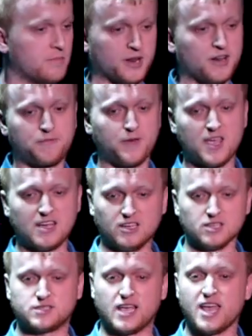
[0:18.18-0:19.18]
but it
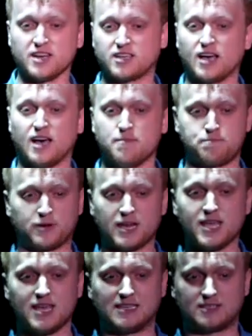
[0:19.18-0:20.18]
feels
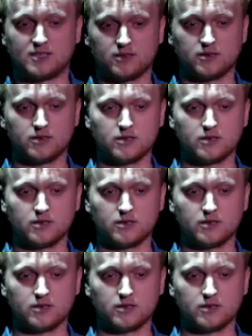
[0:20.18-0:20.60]
incomplete.